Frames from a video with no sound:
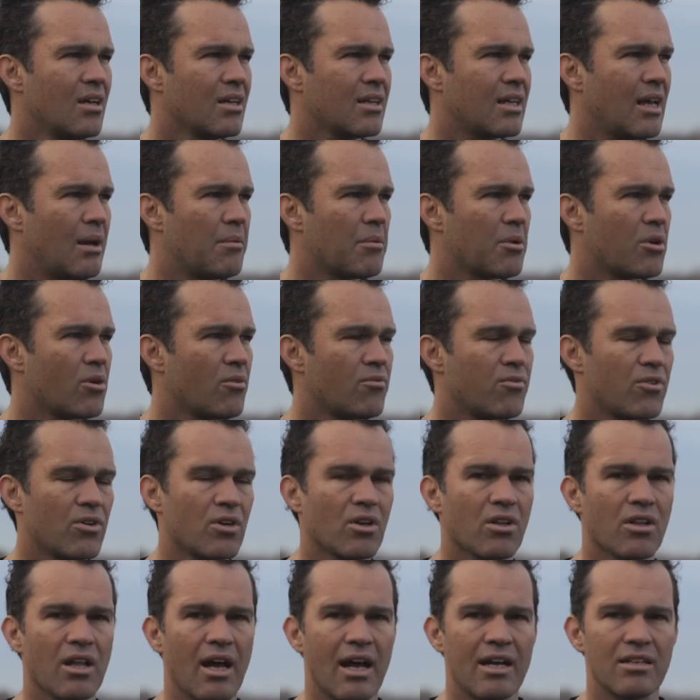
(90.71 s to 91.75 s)
chemical
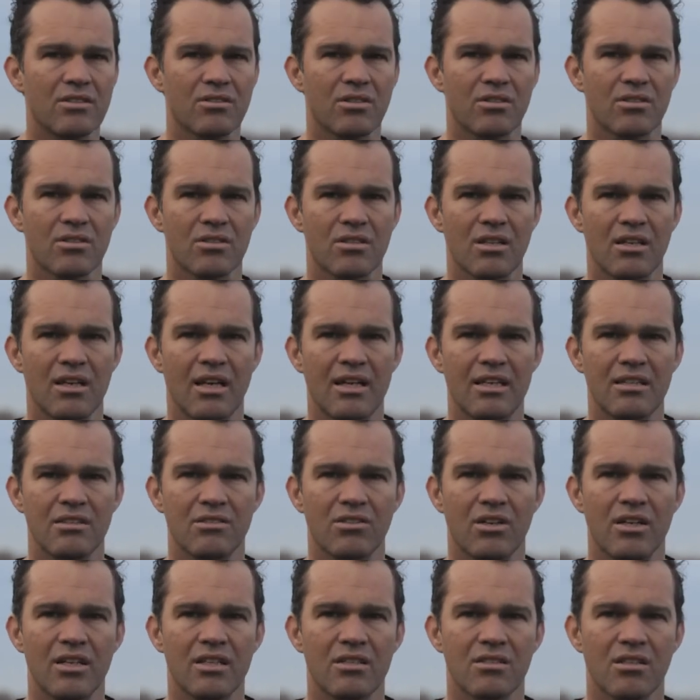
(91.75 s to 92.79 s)
fertilizers, the
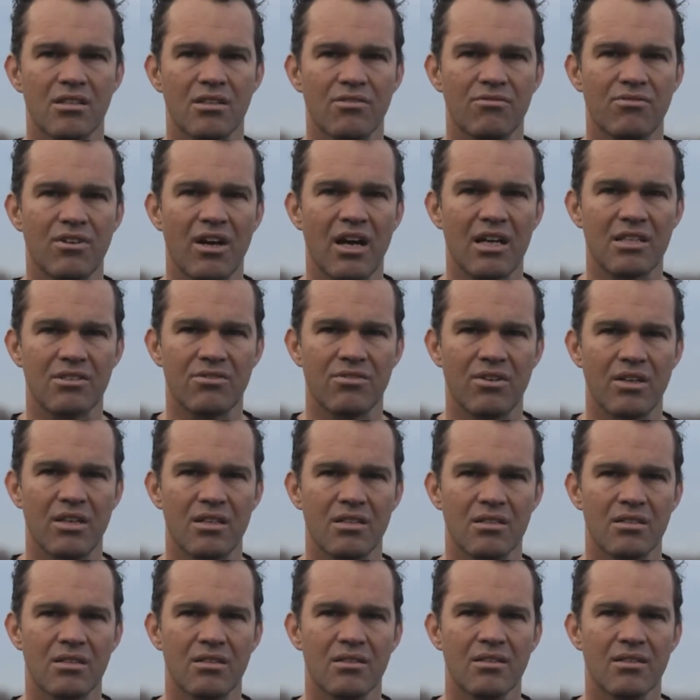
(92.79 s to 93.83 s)
nitrates and the
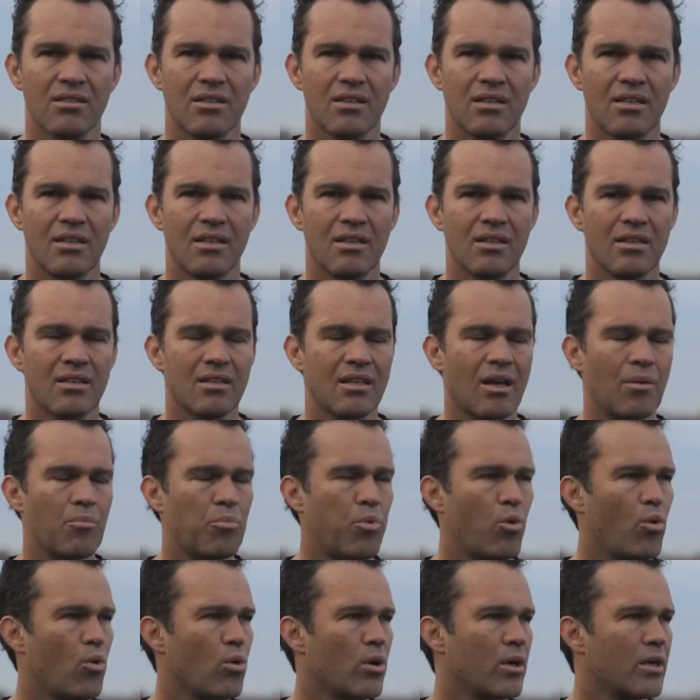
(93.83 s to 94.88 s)
phosphates that
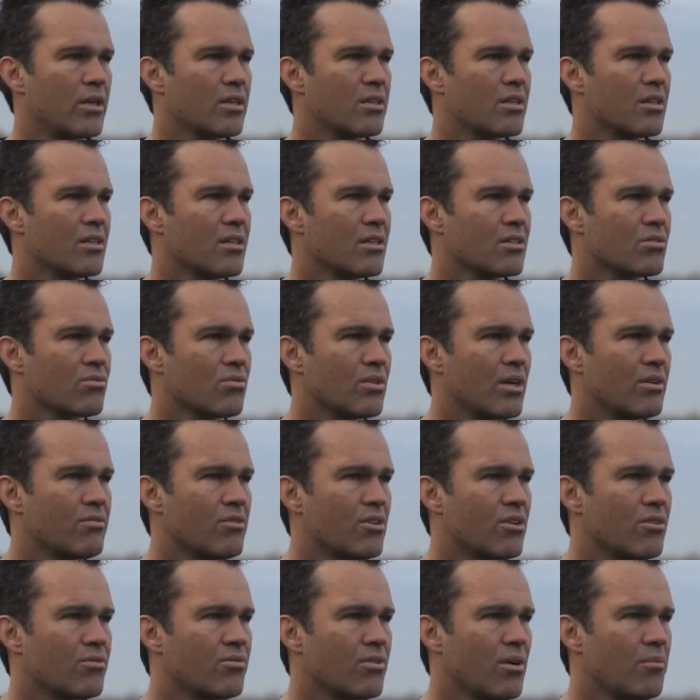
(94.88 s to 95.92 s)
pour into this
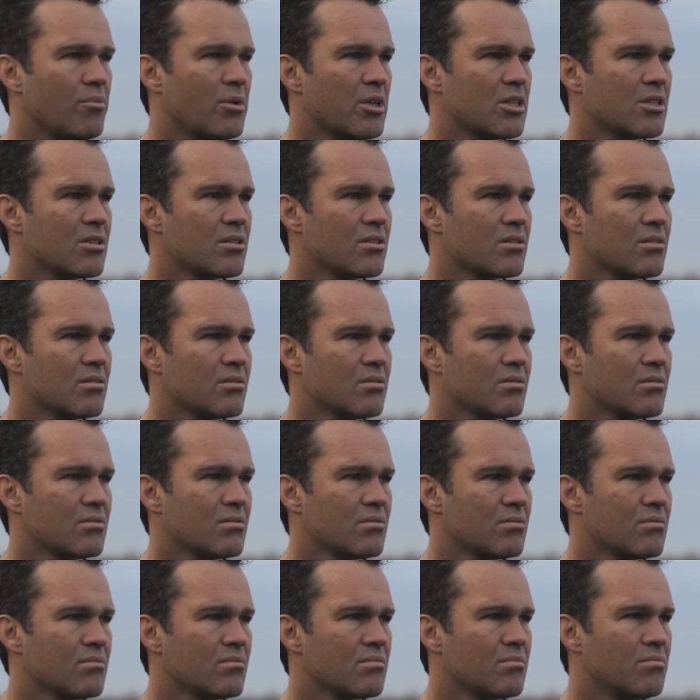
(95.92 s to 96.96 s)
river from its
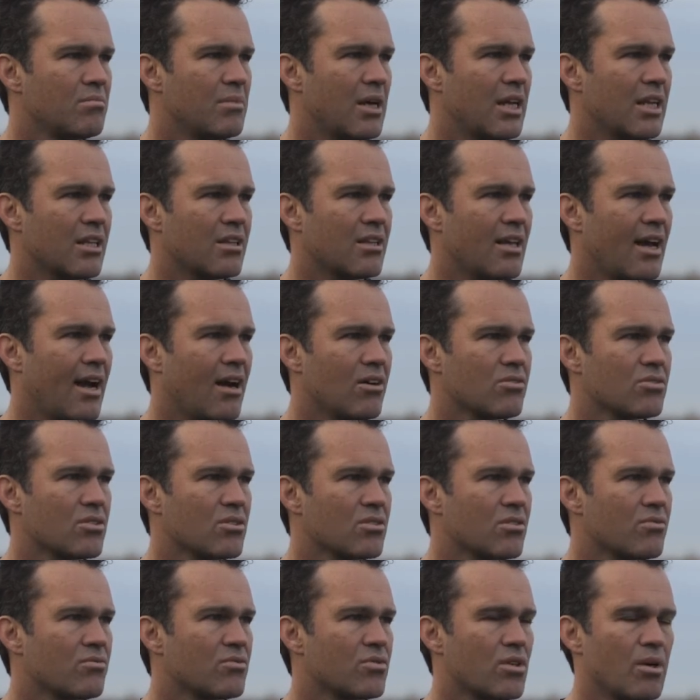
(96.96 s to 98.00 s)
many
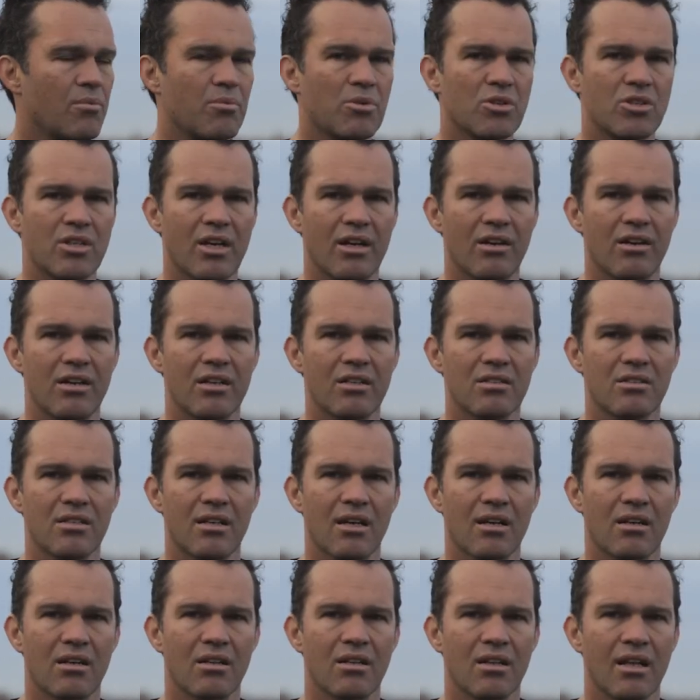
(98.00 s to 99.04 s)
thousands of tributaries
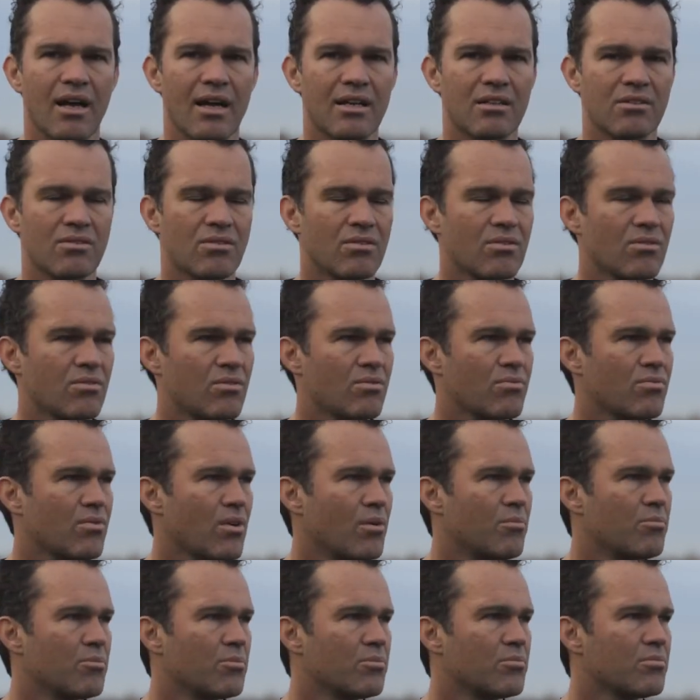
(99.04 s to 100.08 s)
that collect
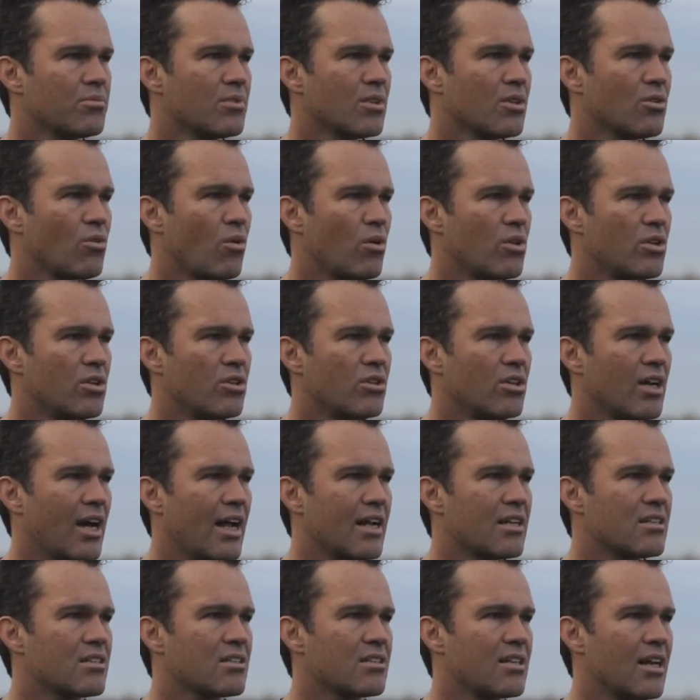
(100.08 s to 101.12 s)
from the northern
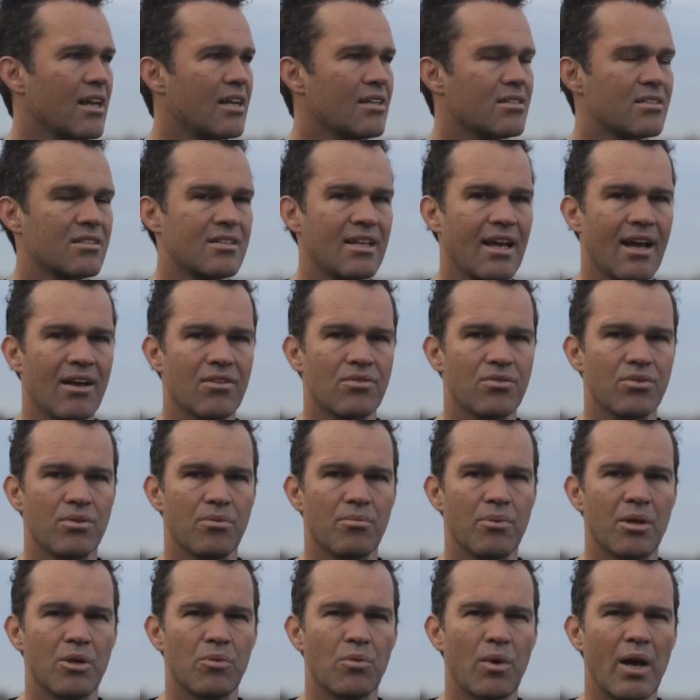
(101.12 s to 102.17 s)
United States down through the
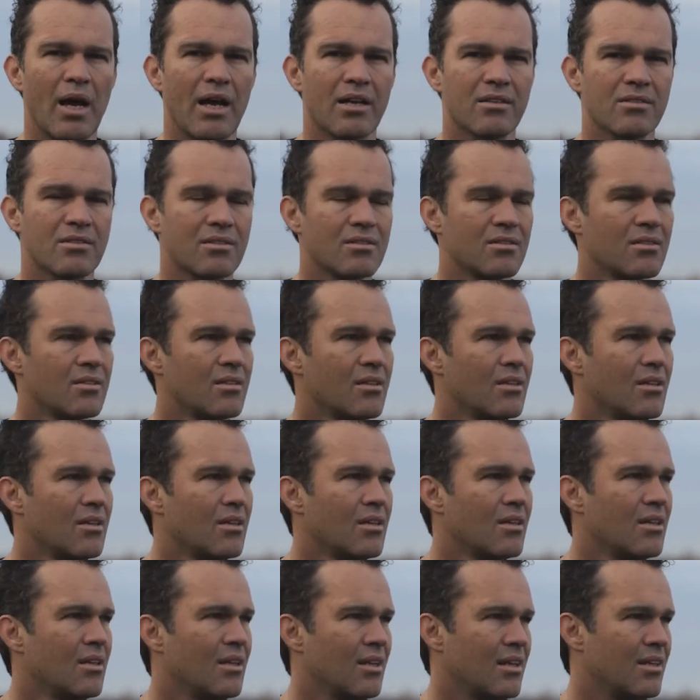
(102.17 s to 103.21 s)
Midwest
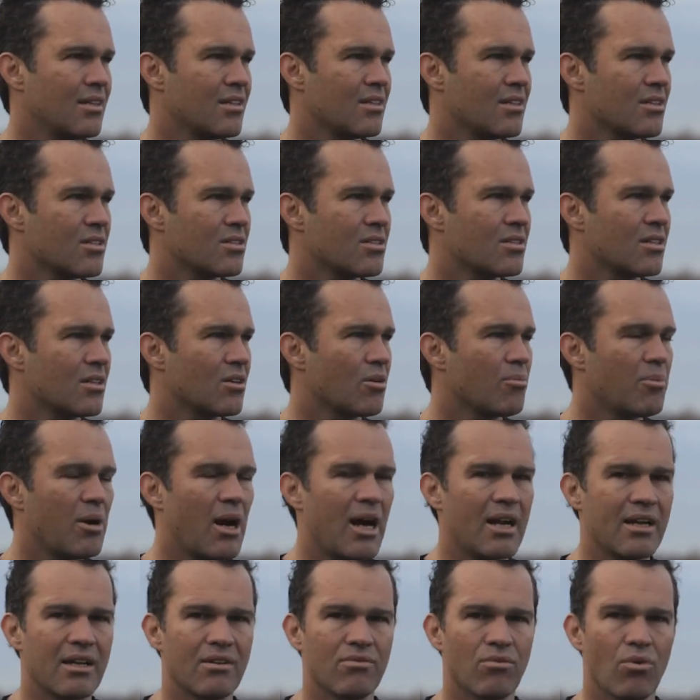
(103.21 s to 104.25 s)
into this single
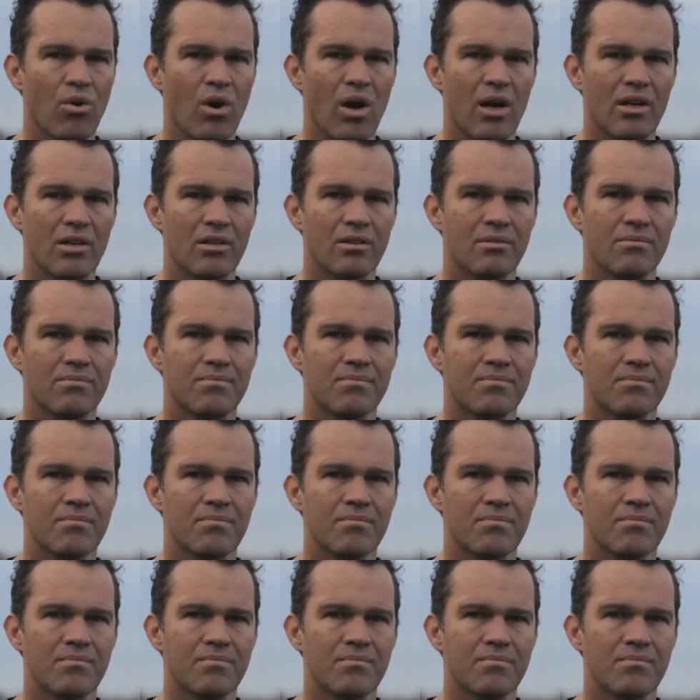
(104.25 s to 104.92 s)
body of water